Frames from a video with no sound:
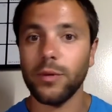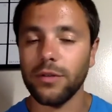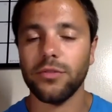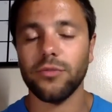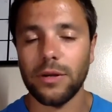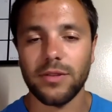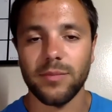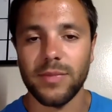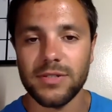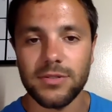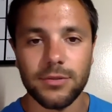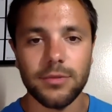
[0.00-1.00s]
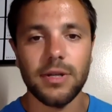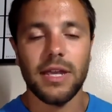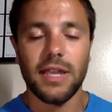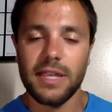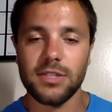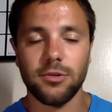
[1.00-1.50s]
throughout the muscle
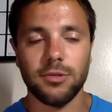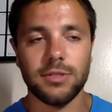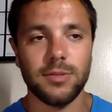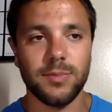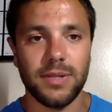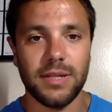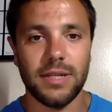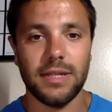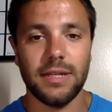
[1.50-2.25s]
is going to be